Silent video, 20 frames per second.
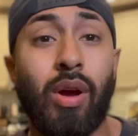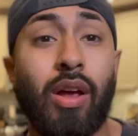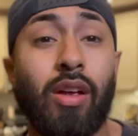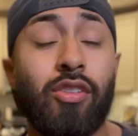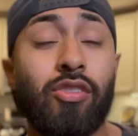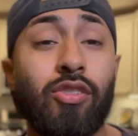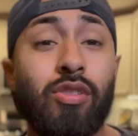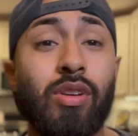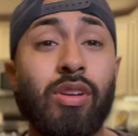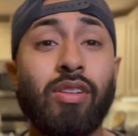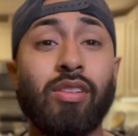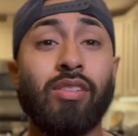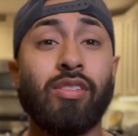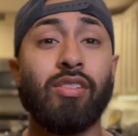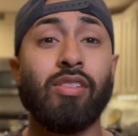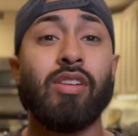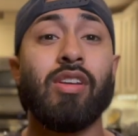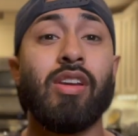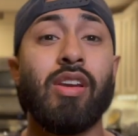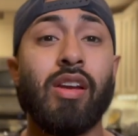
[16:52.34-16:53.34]
as you can
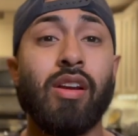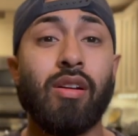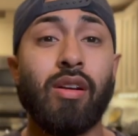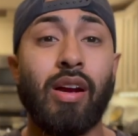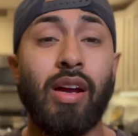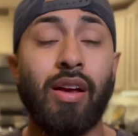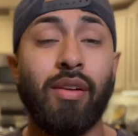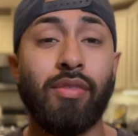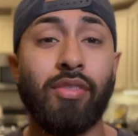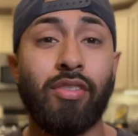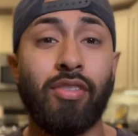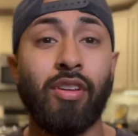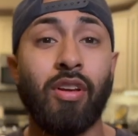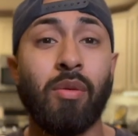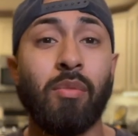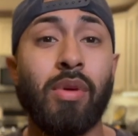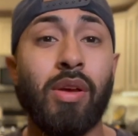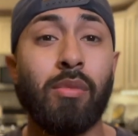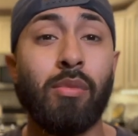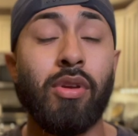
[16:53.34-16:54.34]
see here, I have
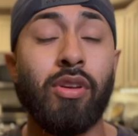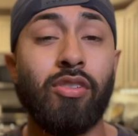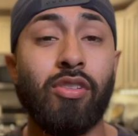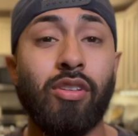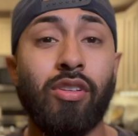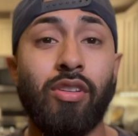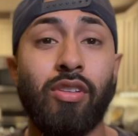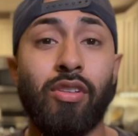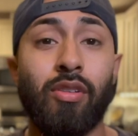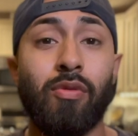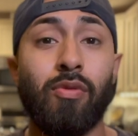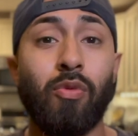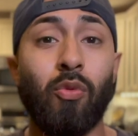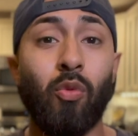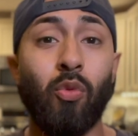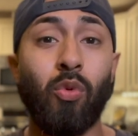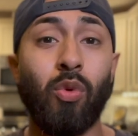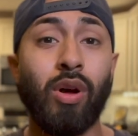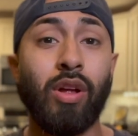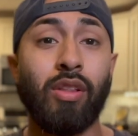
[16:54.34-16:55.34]
some images of
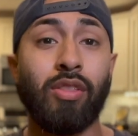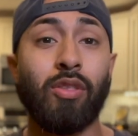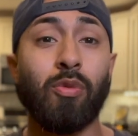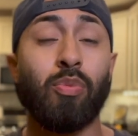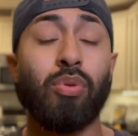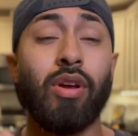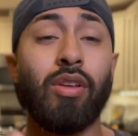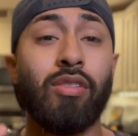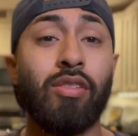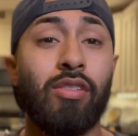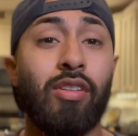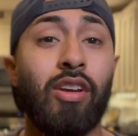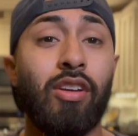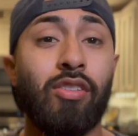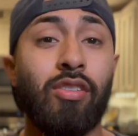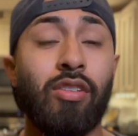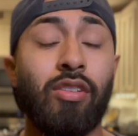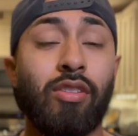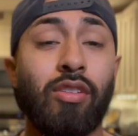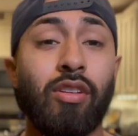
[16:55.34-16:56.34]
what the
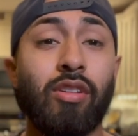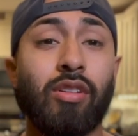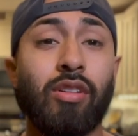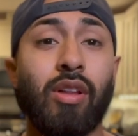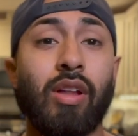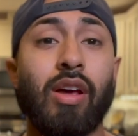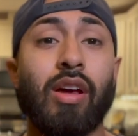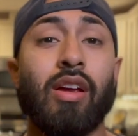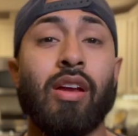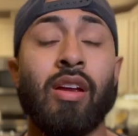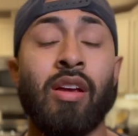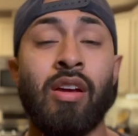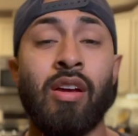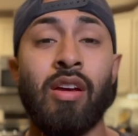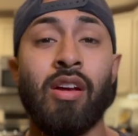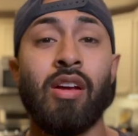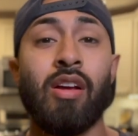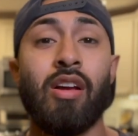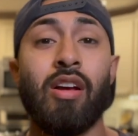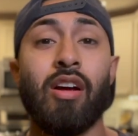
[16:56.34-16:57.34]
presentations look like,
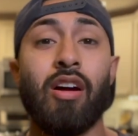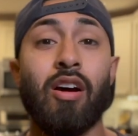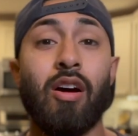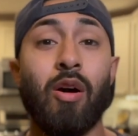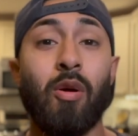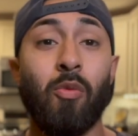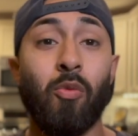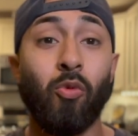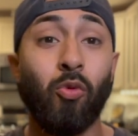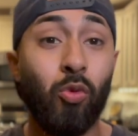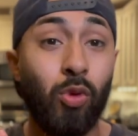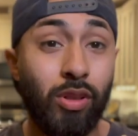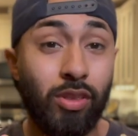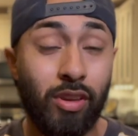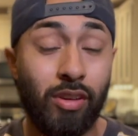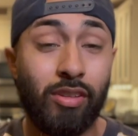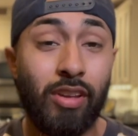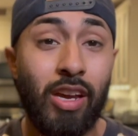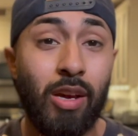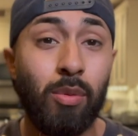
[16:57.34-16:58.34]
um, what
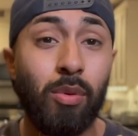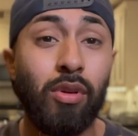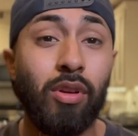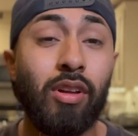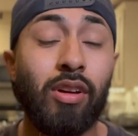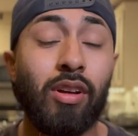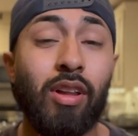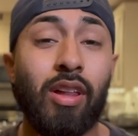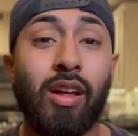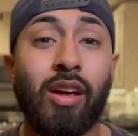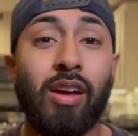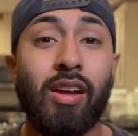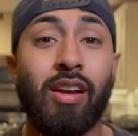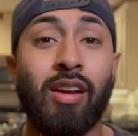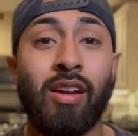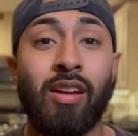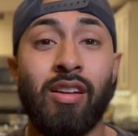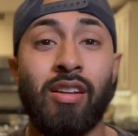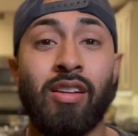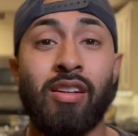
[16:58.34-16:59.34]
the table looked
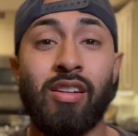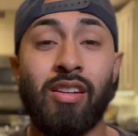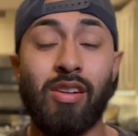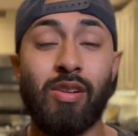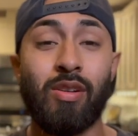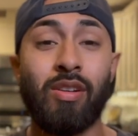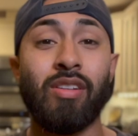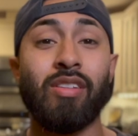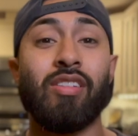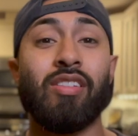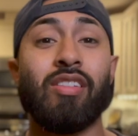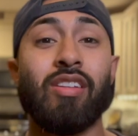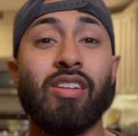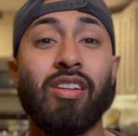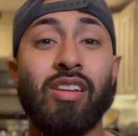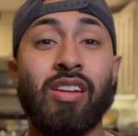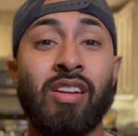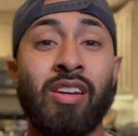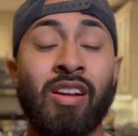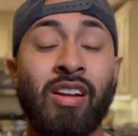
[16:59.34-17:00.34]
like. You can
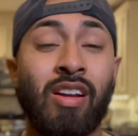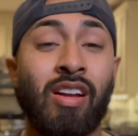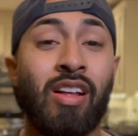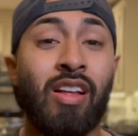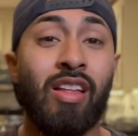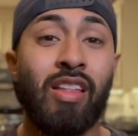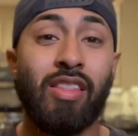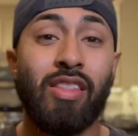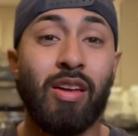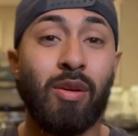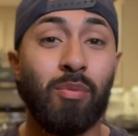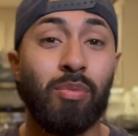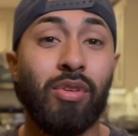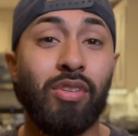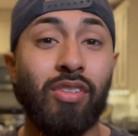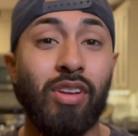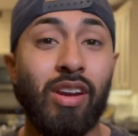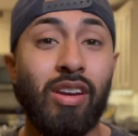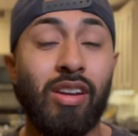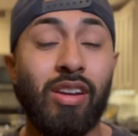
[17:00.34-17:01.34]
see them
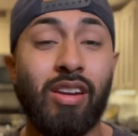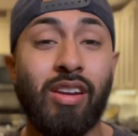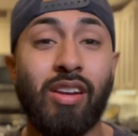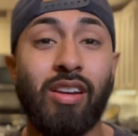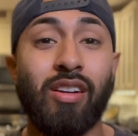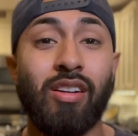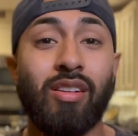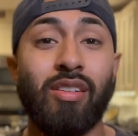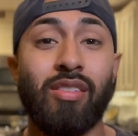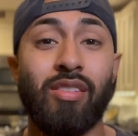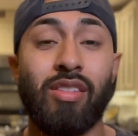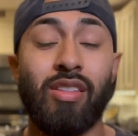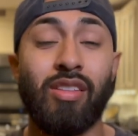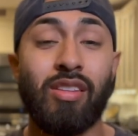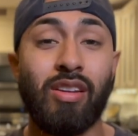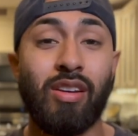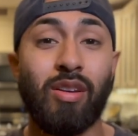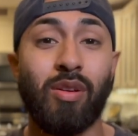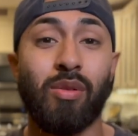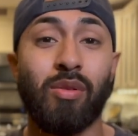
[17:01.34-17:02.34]
presenting here,
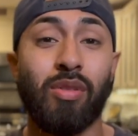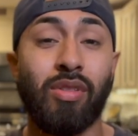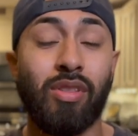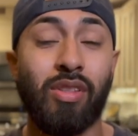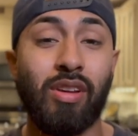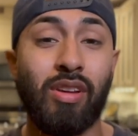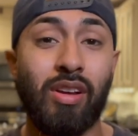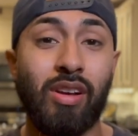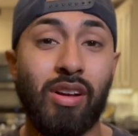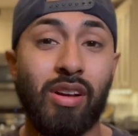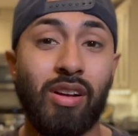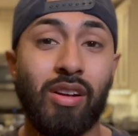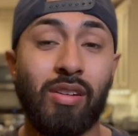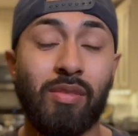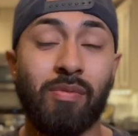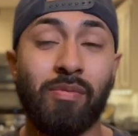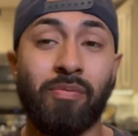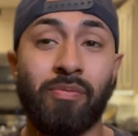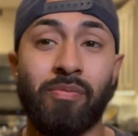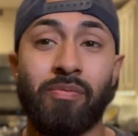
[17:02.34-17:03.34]
you know, the
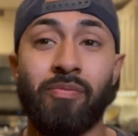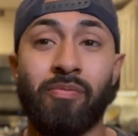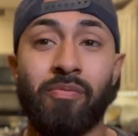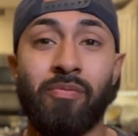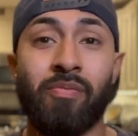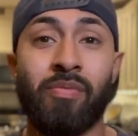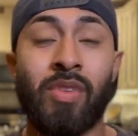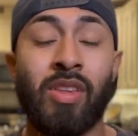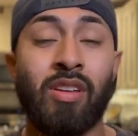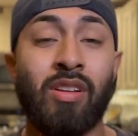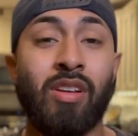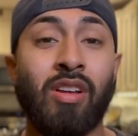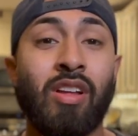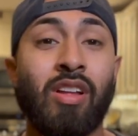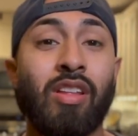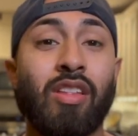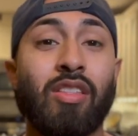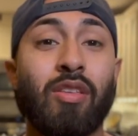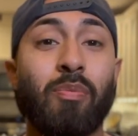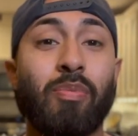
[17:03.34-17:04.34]
um,
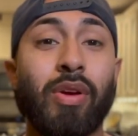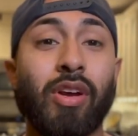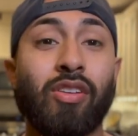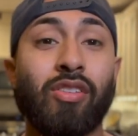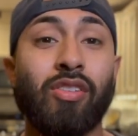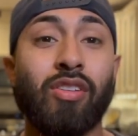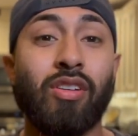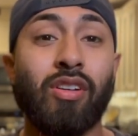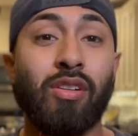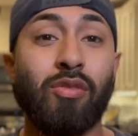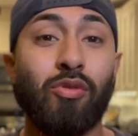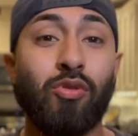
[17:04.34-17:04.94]
the picture of